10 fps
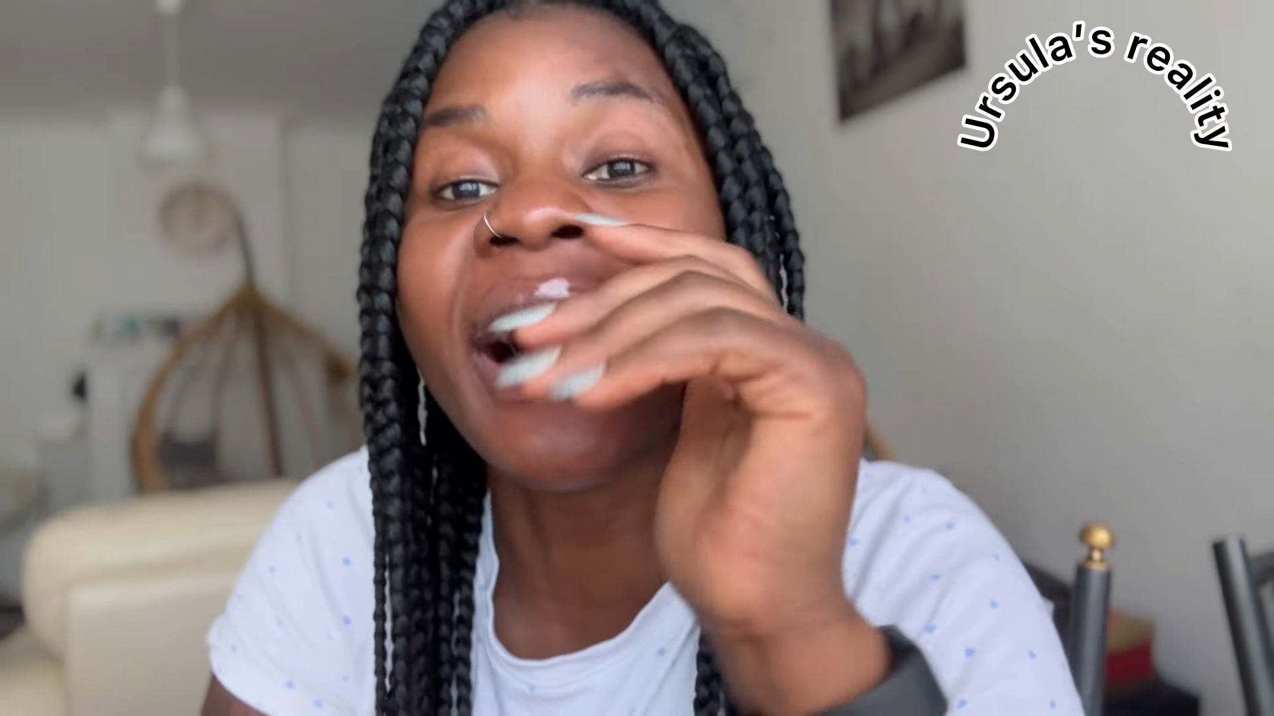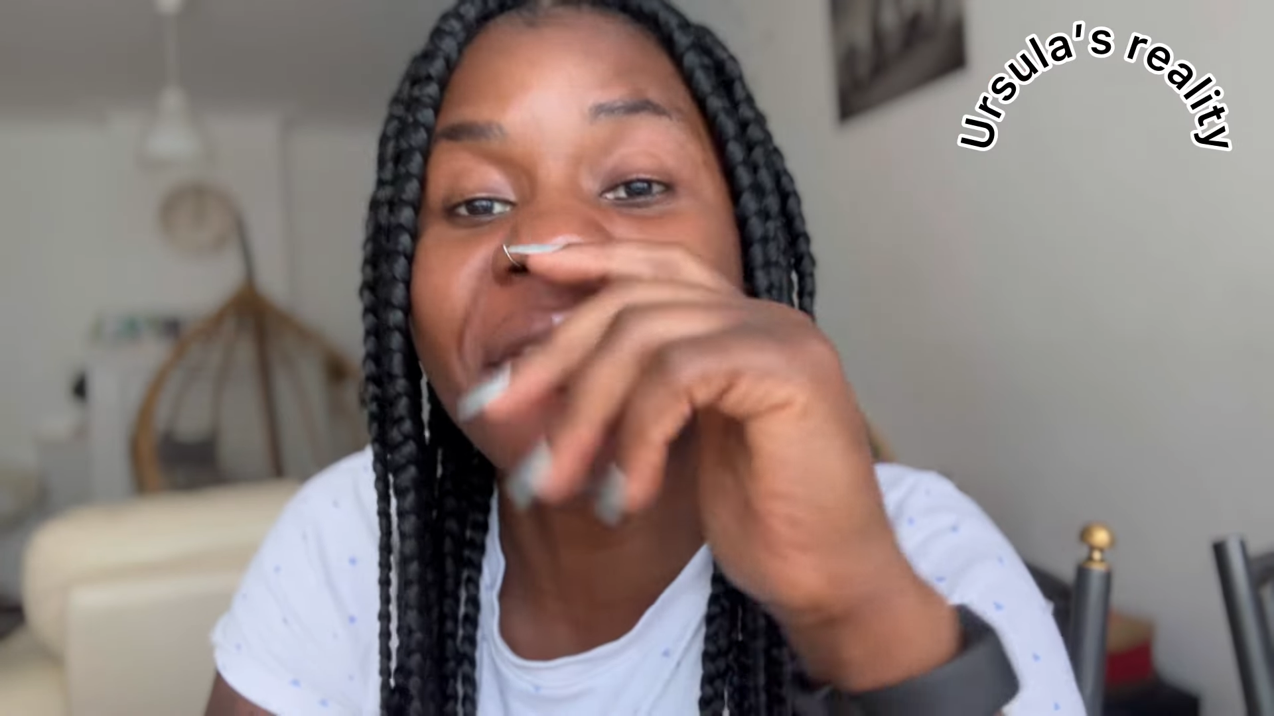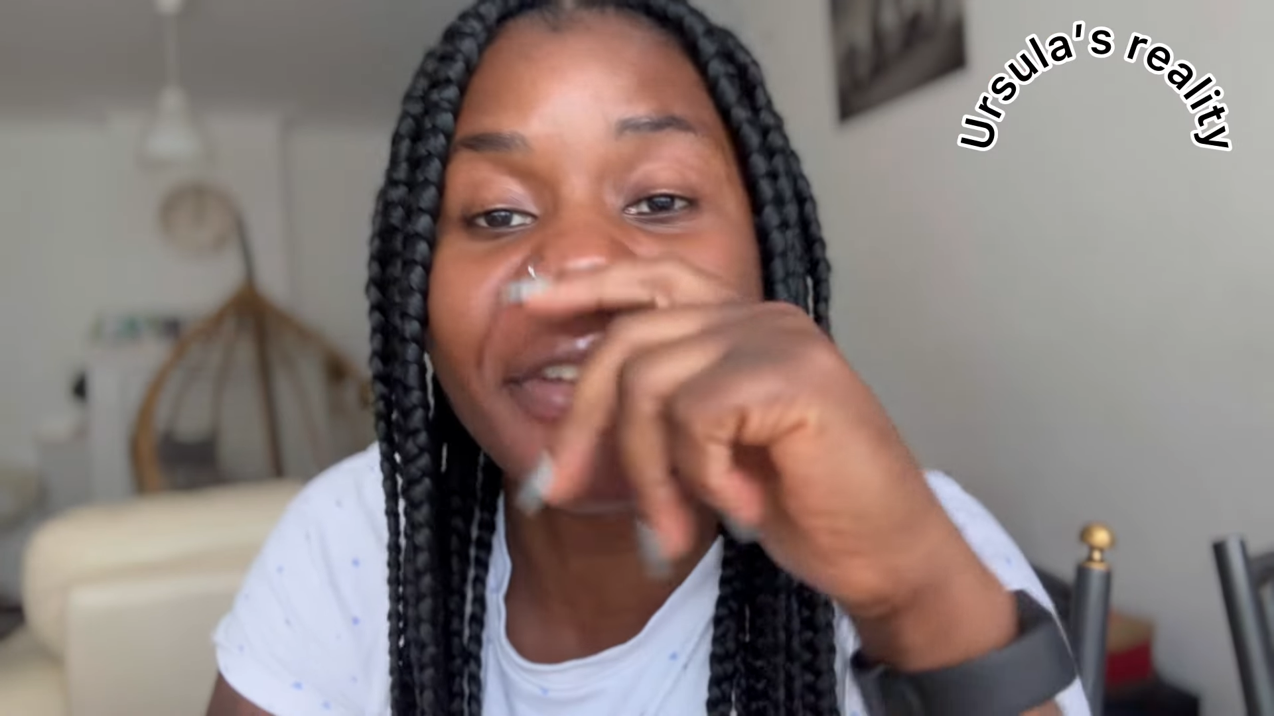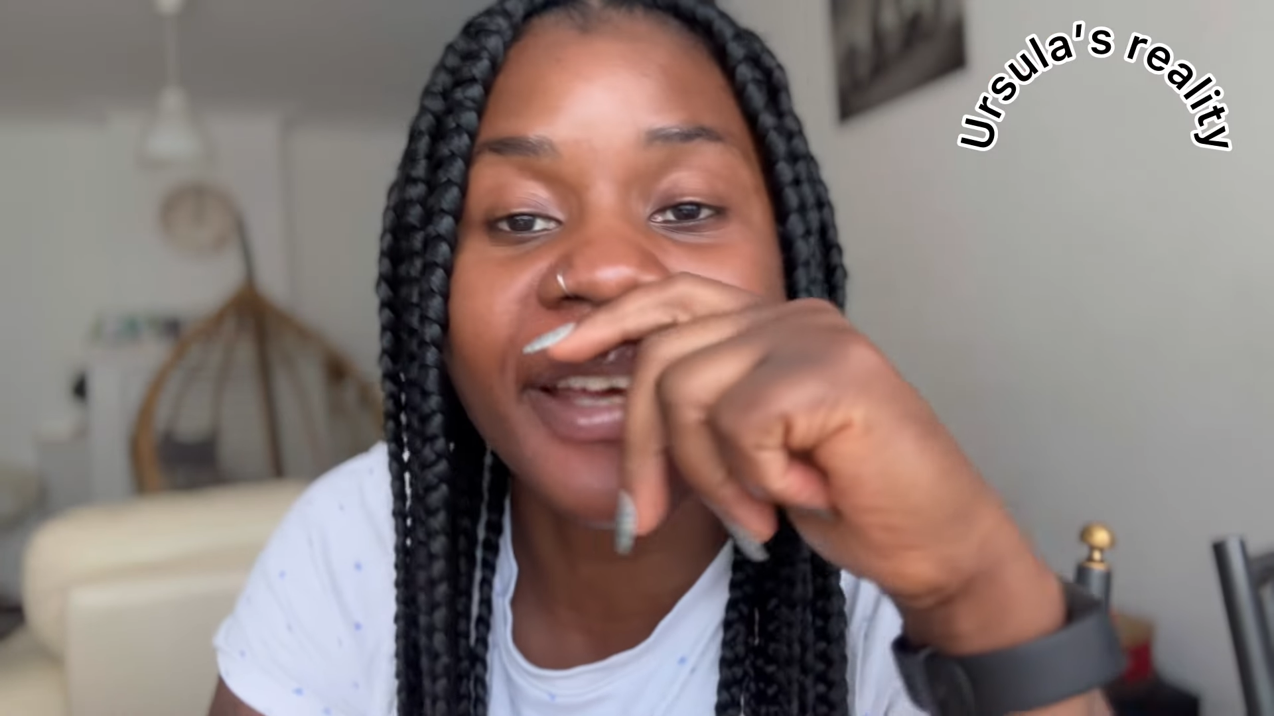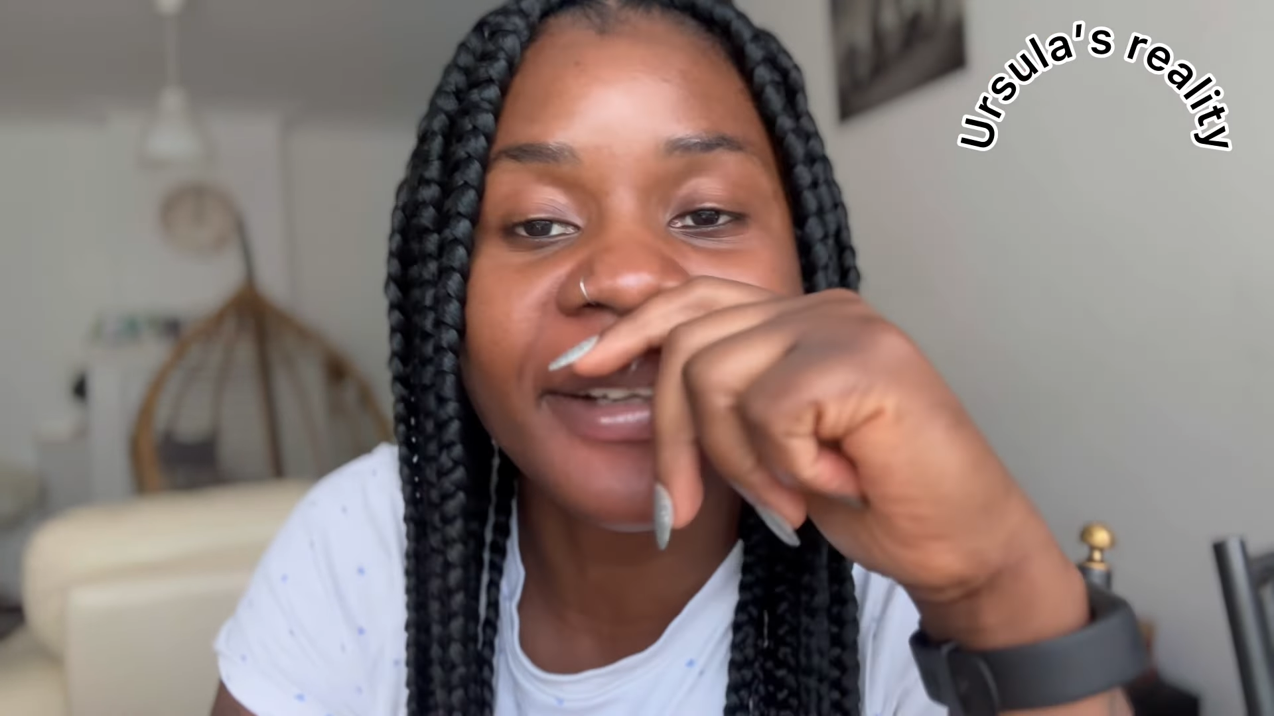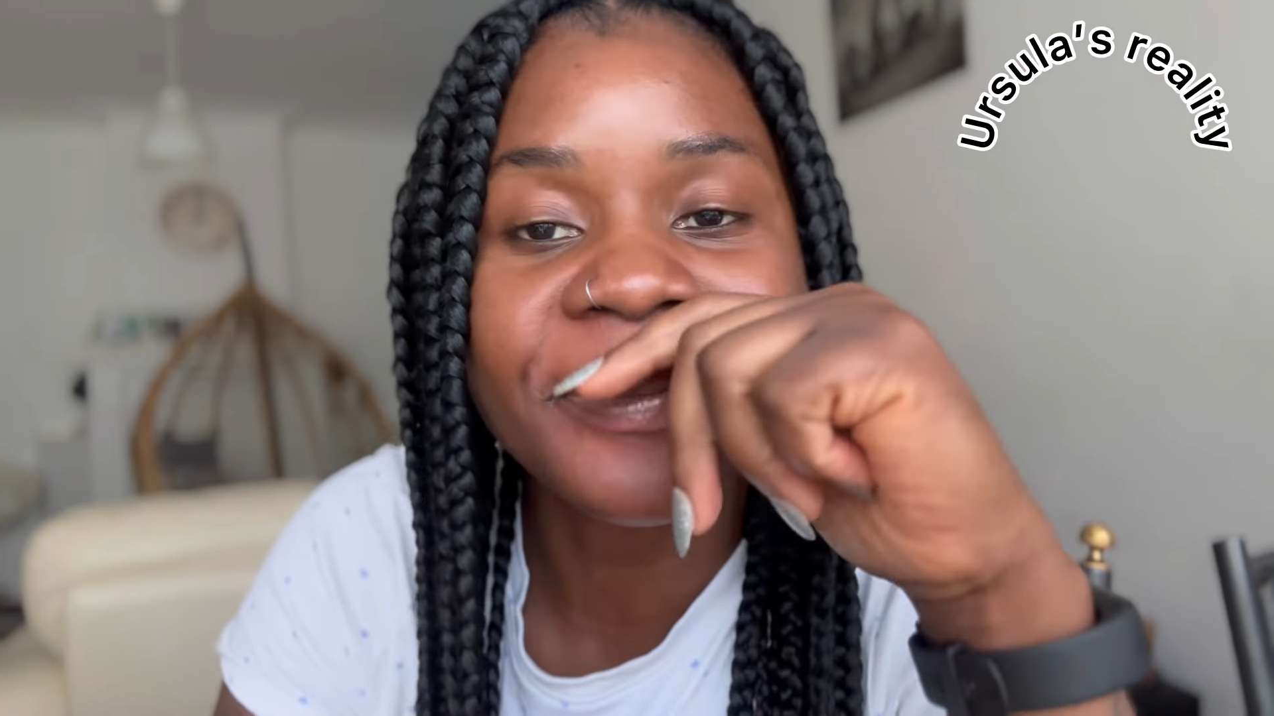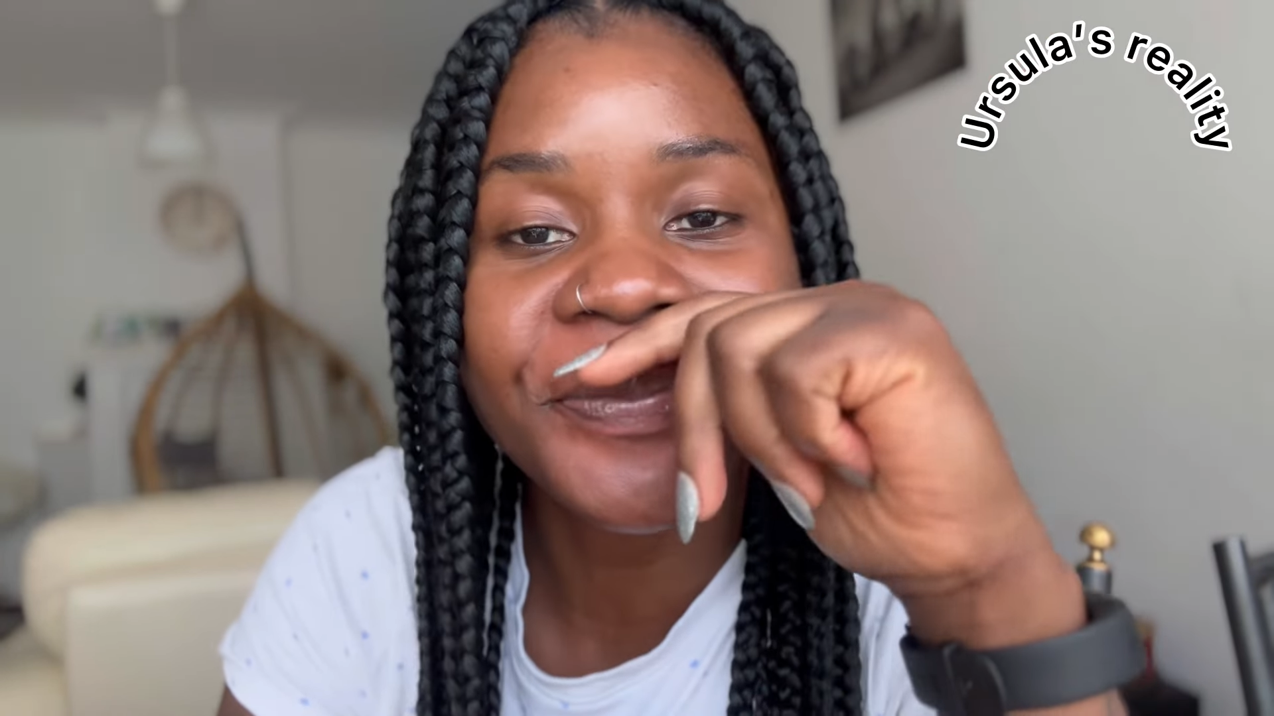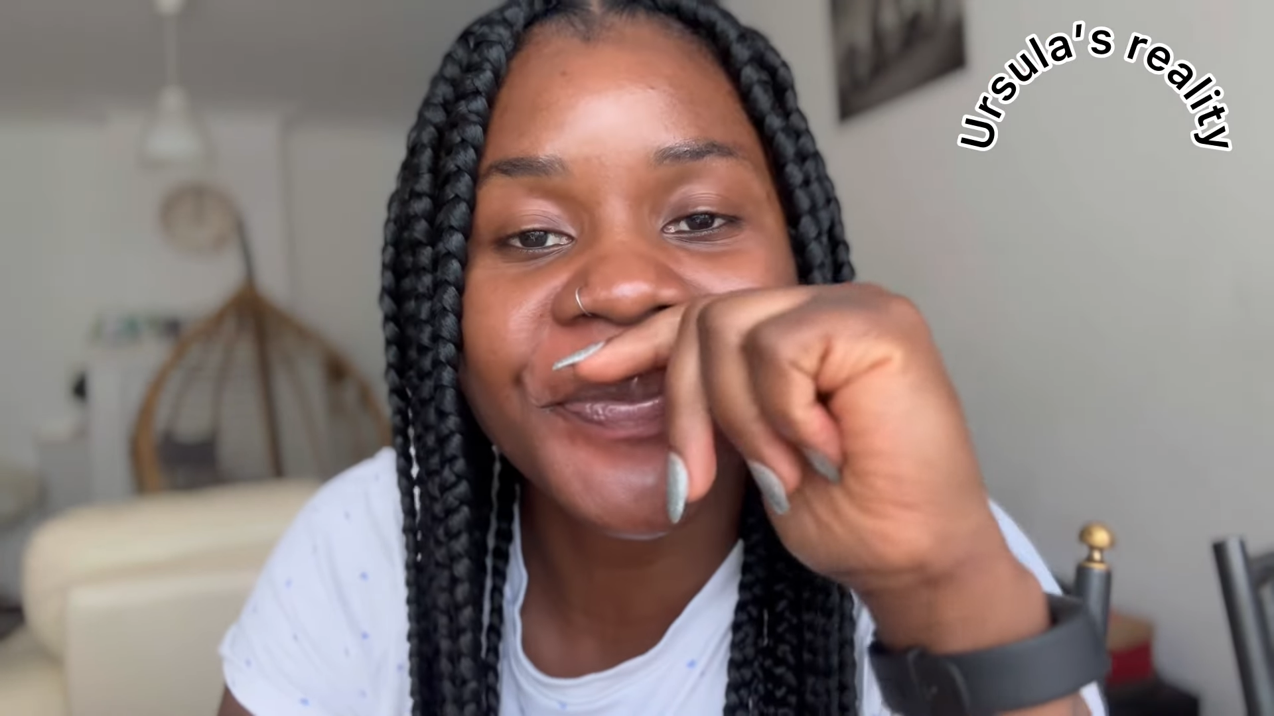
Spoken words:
Africa.